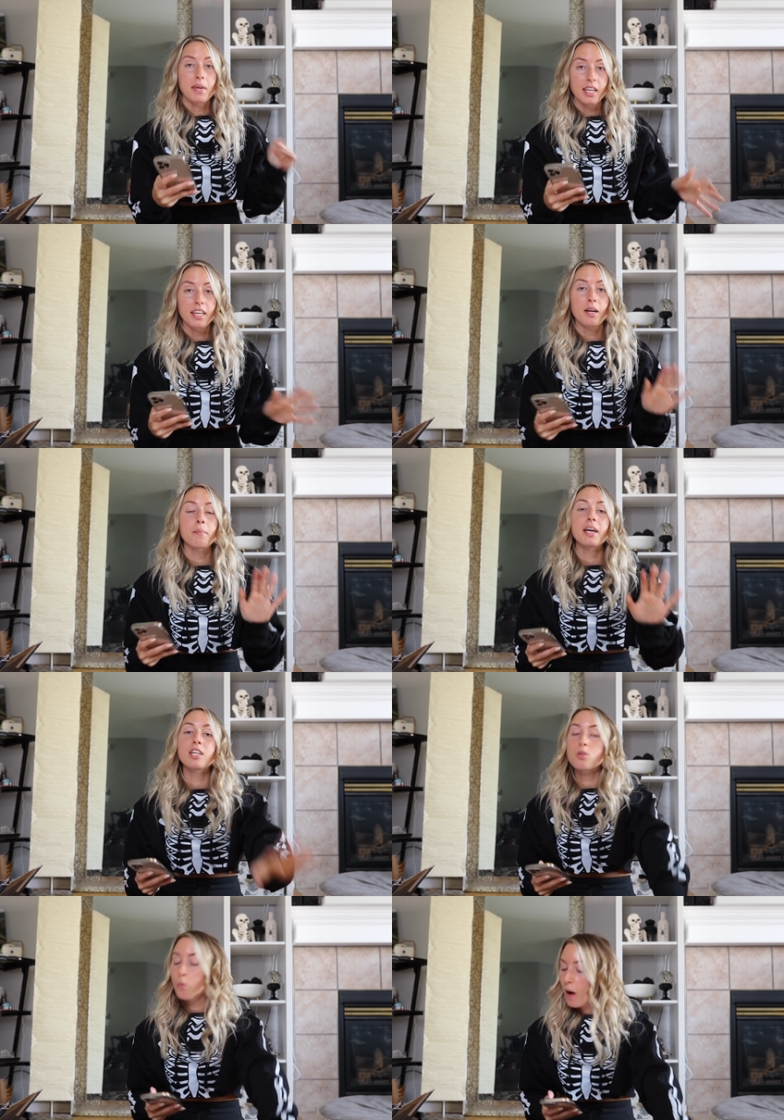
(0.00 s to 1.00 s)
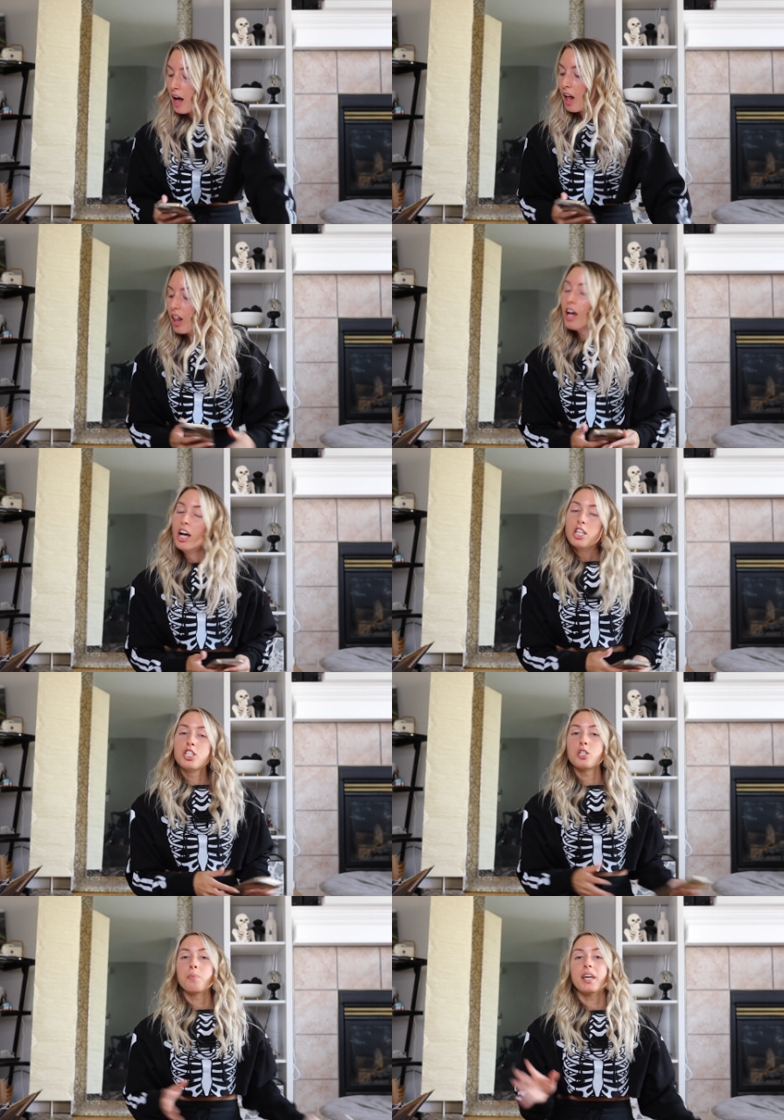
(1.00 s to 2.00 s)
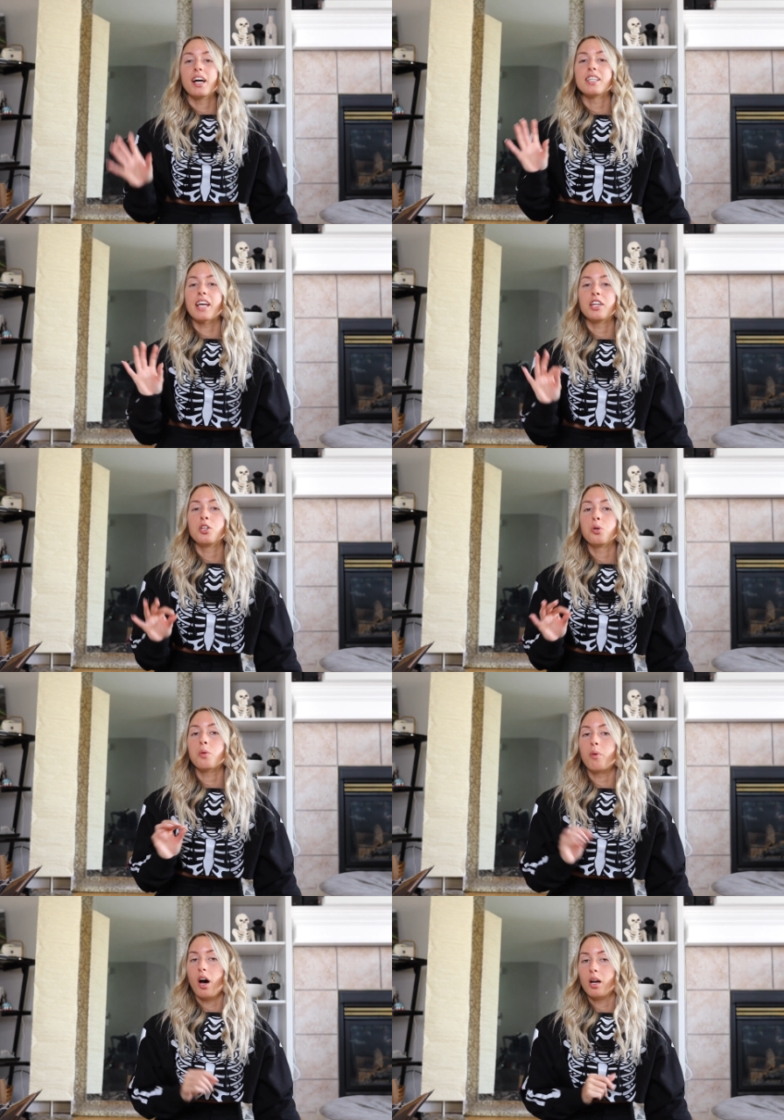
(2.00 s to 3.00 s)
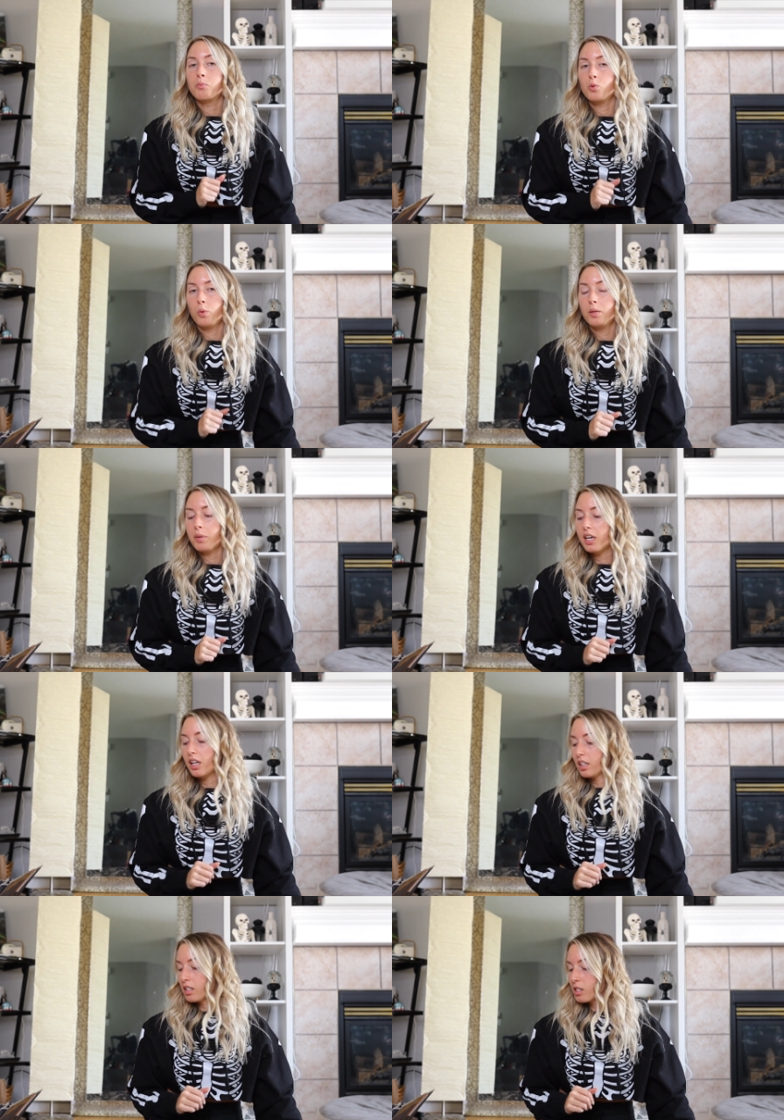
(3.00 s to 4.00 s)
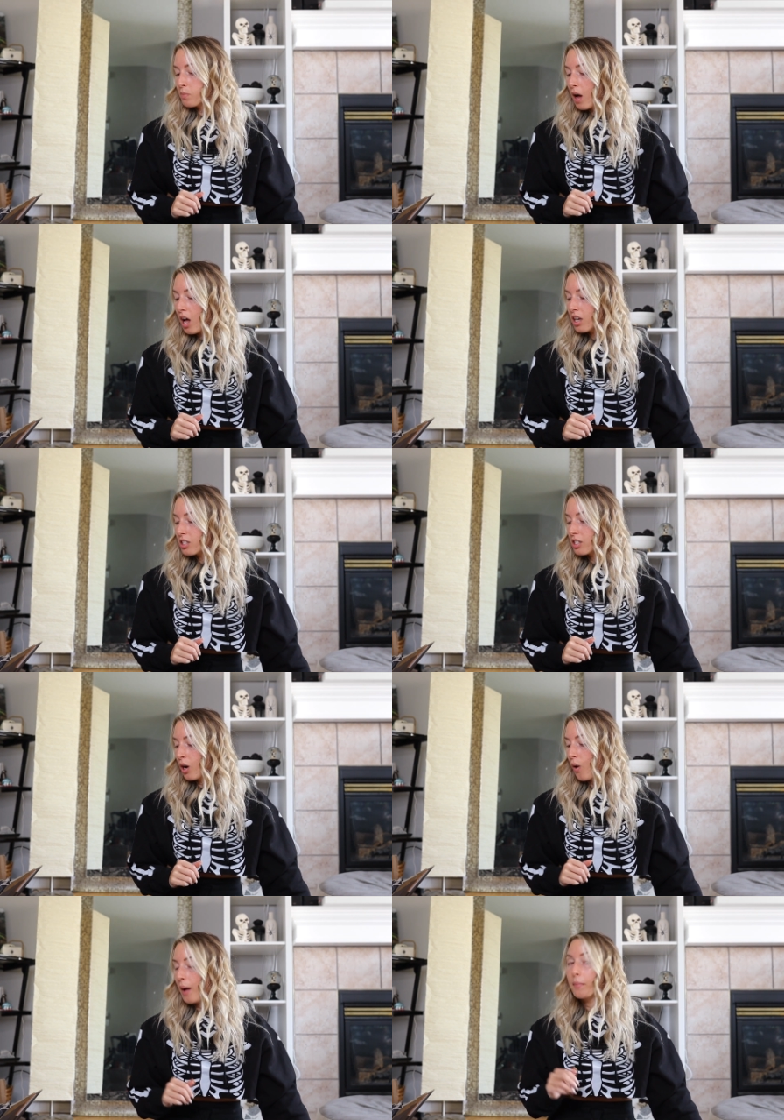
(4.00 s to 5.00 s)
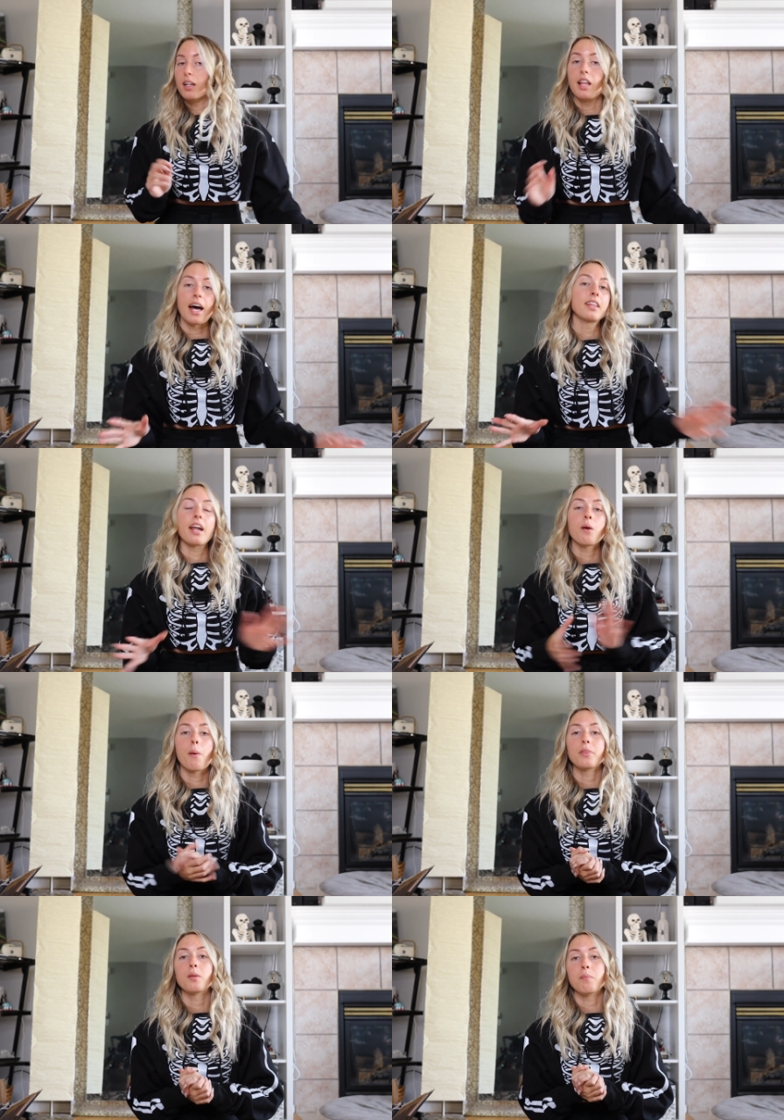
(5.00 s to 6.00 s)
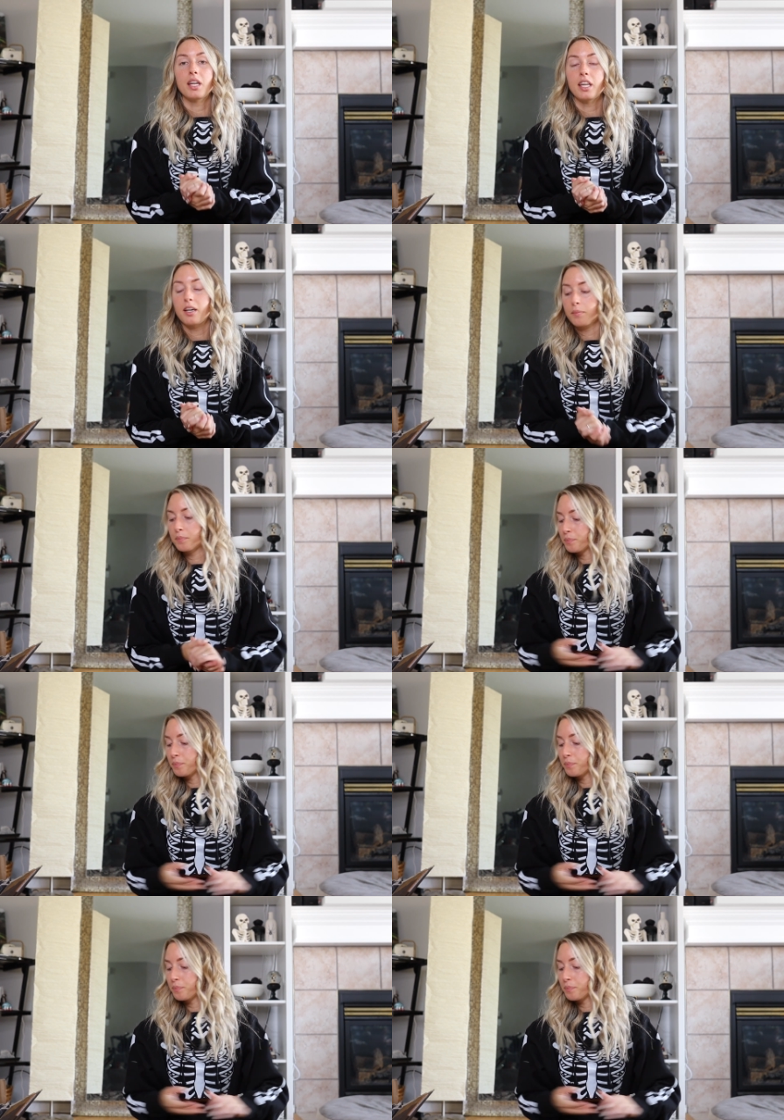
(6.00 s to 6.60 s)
medium as well, just because I knew the bottoms would be a little small. So I'm glad that I went with the medium.